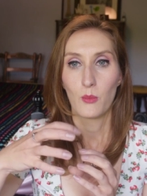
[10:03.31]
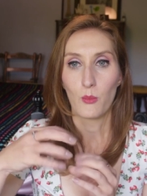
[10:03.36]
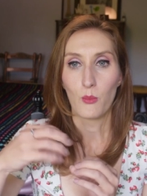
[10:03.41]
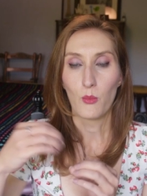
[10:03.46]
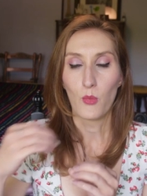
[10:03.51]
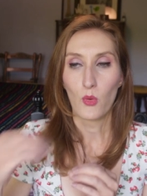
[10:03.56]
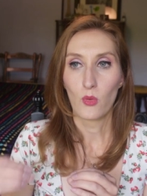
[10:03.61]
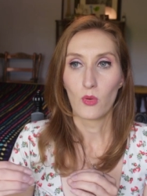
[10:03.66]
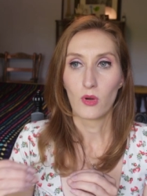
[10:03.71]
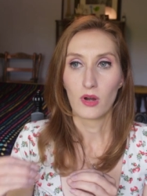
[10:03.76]

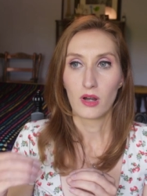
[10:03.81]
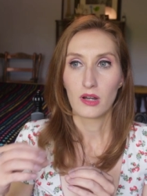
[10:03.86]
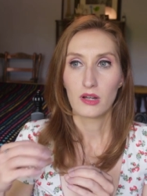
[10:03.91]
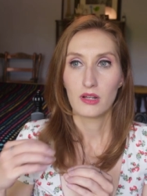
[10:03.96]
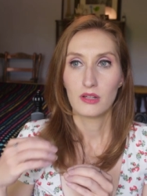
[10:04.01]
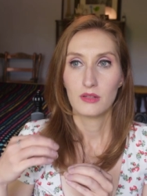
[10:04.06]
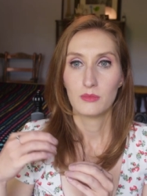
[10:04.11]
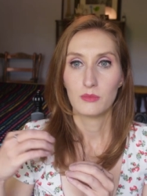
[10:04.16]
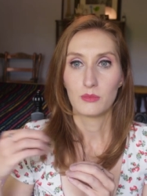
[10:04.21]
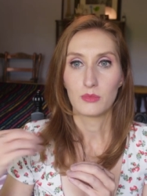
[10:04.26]

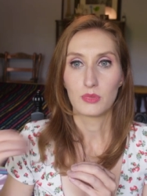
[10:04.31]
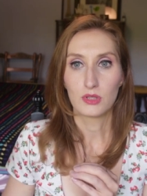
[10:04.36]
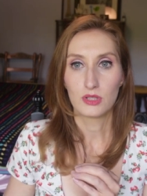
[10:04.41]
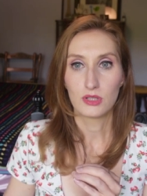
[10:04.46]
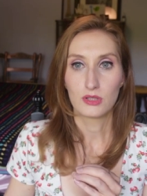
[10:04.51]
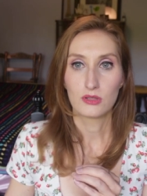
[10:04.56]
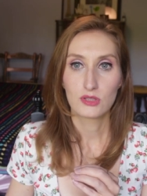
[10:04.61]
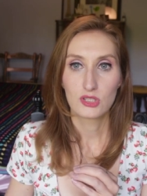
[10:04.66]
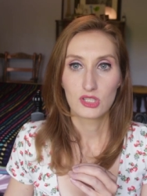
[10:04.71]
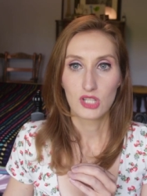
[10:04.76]
more
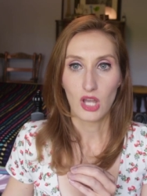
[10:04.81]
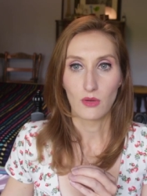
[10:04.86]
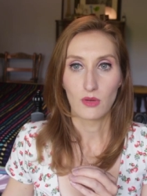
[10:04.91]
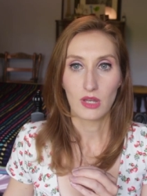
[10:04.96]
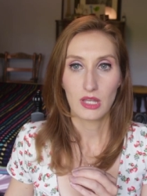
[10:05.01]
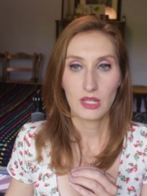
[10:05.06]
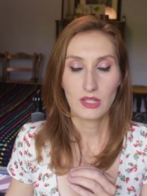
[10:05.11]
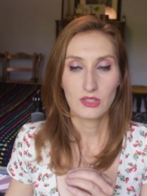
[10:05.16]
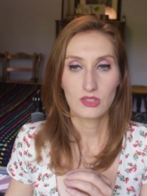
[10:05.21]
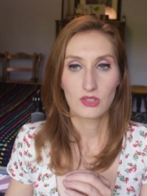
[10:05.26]
blue
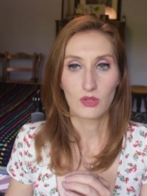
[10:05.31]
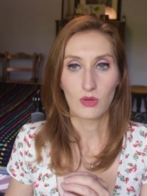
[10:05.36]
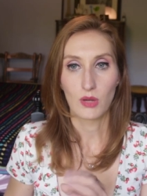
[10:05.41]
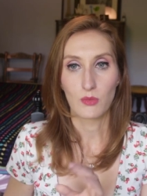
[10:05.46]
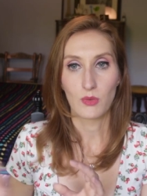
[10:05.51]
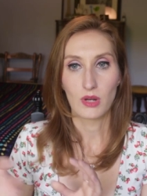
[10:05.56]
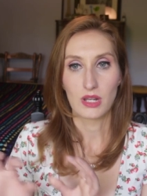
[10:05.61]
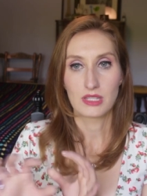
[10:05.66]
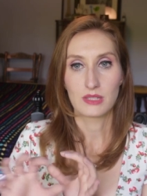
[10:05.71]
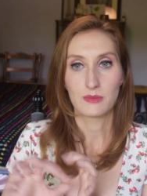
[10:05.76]
showing, so I
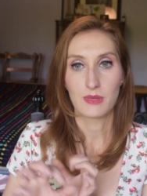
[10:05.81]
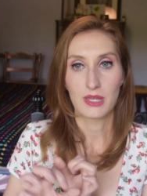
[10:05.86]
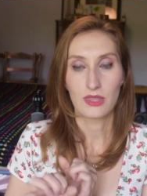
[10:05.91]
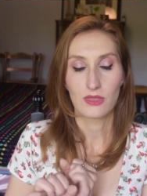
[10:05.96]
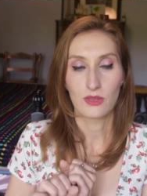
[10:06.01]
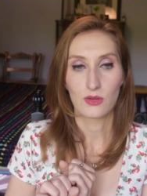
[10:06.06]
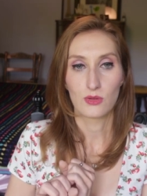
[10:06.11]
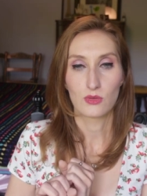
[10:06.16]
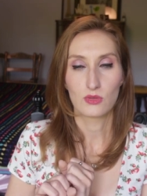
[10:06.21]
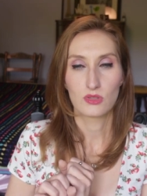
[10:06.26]
wanted to
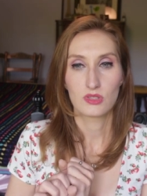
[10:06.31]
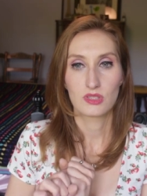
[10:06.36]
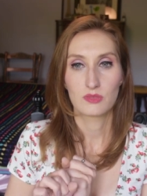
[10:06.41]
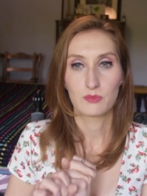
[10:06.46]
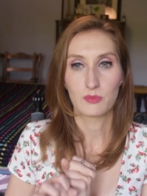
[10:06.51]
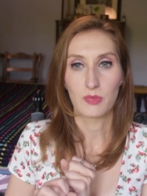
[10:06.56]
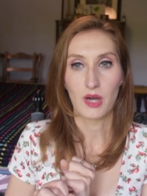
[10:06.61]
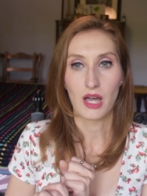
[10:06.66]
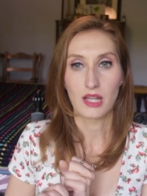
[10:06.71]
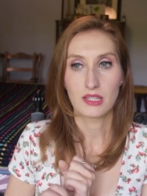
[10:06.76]
make those
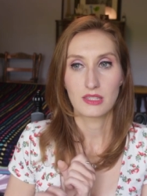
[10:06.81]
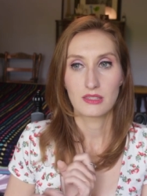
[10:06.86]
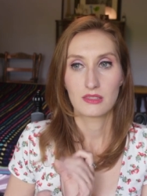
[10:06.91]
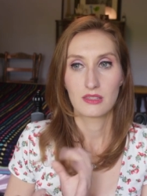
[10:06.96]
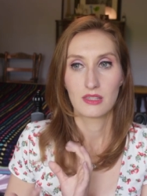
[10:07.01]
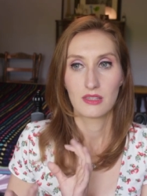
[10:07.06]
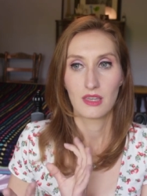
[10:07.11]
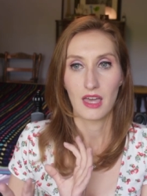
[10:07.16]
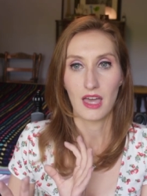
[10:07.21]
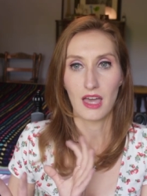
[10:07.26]

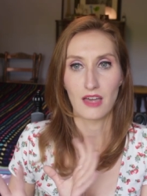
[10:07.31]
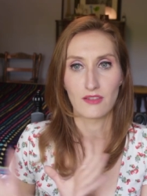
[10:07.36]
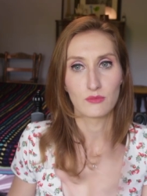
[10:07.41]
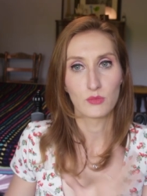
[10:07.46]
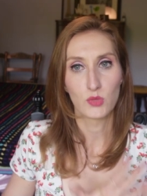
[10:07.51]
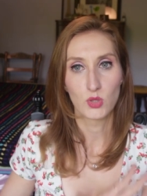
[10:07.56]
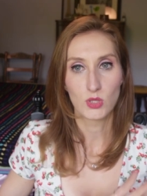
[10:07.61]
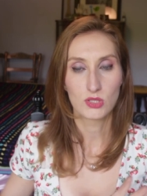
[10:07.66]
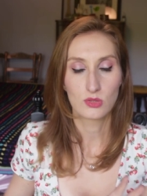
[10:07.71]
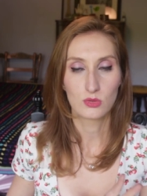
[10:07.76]
spots have
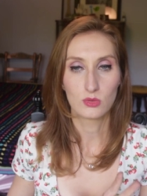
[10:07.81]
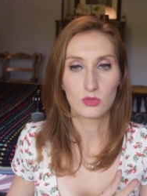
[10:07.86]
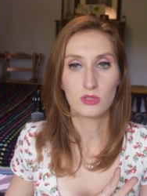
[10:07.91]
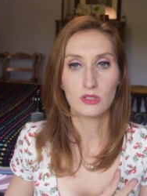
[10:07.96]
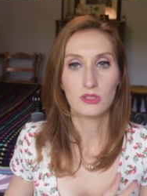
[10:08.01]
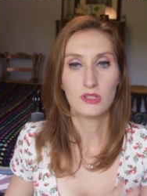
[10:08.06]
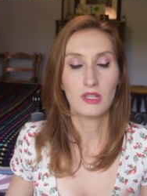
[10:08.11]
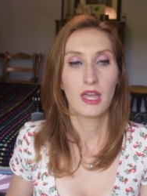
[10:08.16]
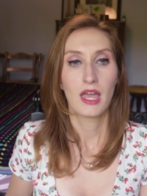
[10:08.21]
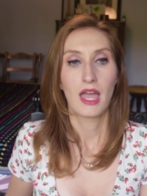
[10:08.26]
more
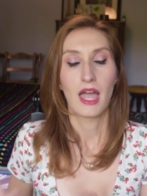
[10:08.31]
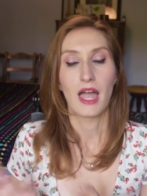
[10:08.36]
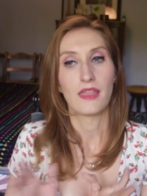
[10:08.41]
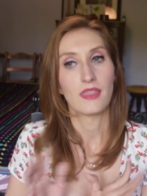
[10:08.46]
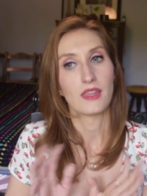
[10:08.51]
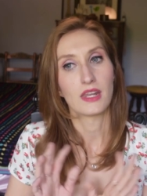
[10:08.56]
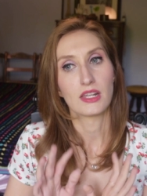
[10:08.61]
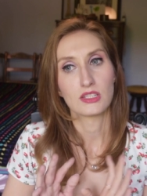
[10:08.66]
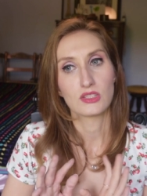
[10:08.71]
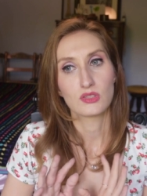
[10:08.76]
tulle,
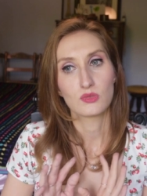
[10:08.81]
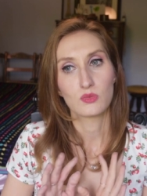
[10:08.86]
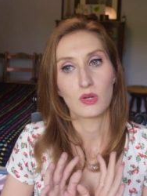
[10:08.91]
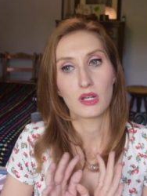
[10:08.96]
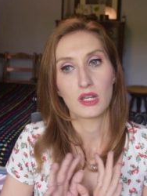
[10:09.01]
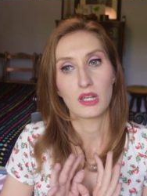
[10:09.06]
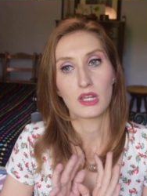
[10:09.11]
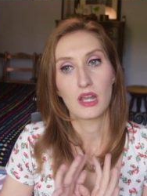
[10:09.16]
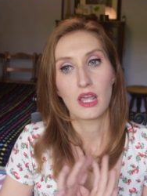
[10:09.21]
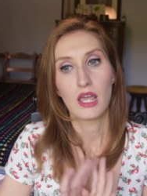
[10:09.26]
and then I just
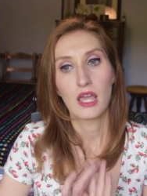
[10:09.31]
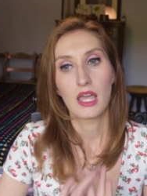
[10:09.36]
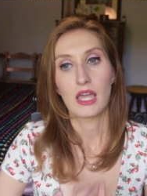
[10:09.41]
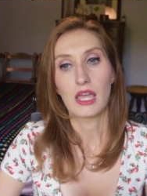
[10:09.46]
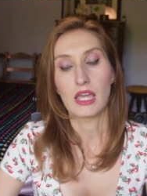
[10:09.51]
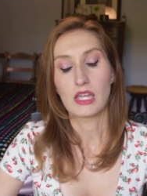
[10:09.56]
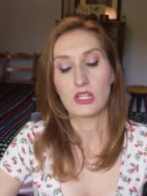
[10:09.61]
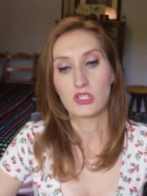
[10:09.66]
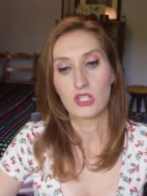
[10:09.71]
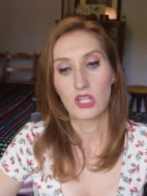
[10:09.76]
wanted
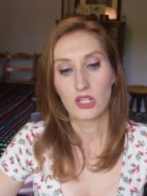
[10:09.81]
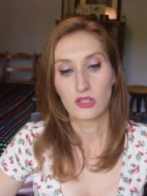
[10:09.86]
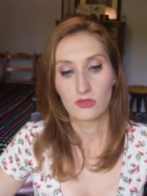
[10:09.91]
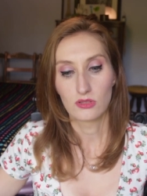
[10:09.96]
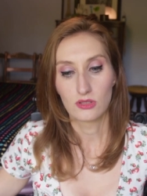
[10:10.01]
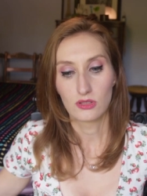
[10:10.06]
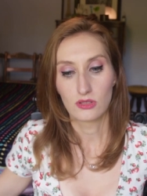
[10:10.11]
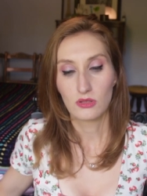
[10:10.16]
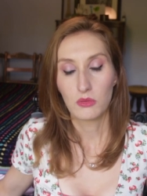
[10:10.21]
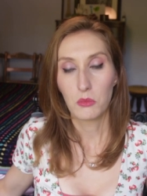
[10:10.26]
a
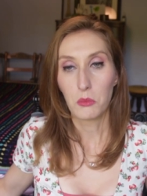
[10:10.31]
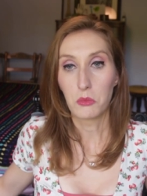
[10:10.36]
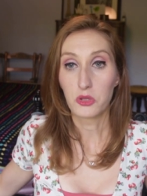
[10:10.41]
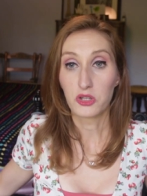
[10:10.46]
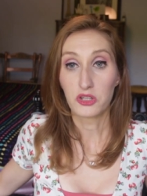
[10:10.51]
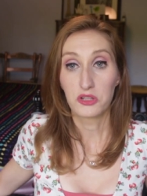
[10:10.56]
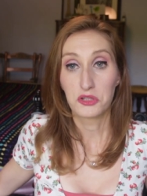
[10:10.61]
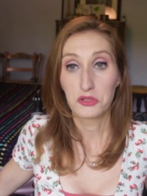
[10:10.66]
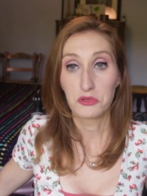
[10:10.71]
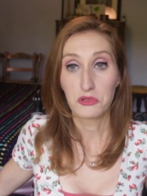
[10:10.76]
general
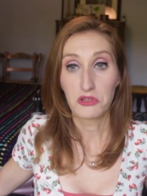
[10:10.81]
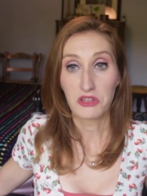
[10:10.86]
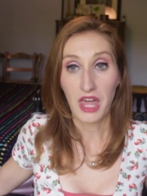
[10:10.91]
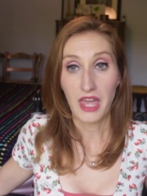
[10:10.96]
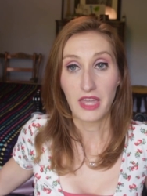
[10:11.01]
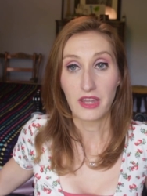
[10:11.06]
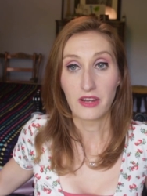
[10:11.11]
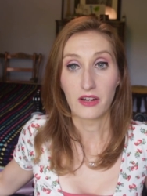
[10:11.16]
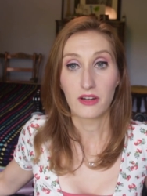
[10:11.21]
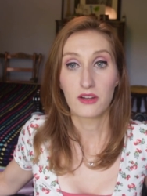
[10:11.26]
blue
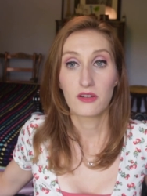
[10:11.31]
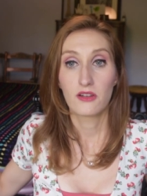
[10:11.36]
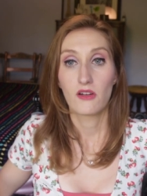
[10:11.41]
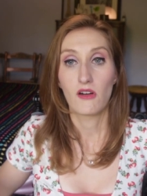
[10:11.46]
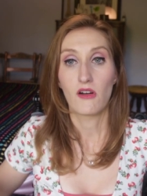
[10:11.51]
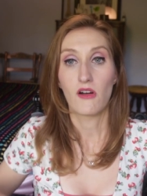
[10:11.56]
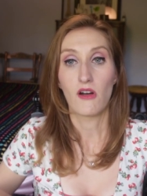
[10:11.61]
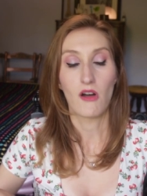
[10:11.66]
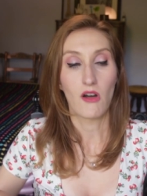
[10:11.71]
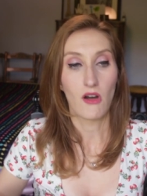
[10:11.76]
layer
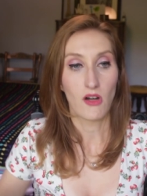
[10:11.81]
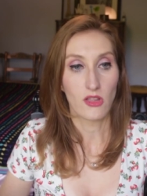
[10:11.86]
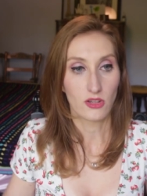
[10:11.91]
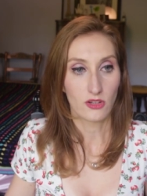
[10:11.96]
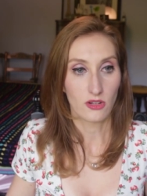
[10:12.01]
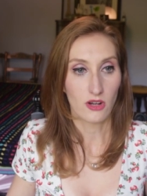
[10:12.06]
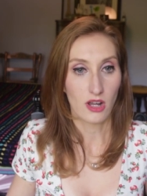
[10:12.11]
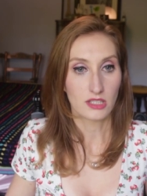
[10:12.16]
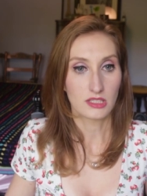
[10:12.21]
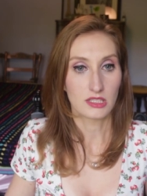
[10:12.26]
all
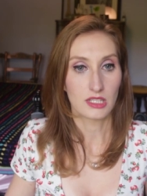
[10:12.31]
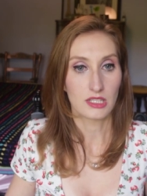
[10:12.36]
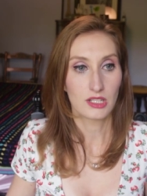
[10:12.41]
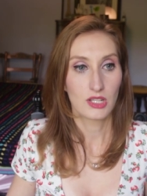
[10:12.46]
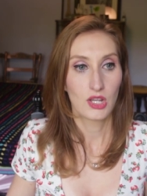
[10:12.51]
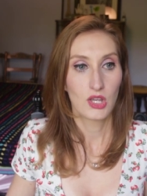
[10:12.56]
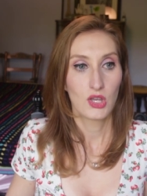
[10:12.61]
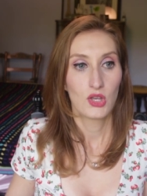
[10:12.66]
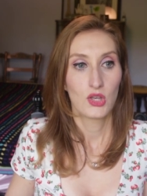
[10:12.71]
across it.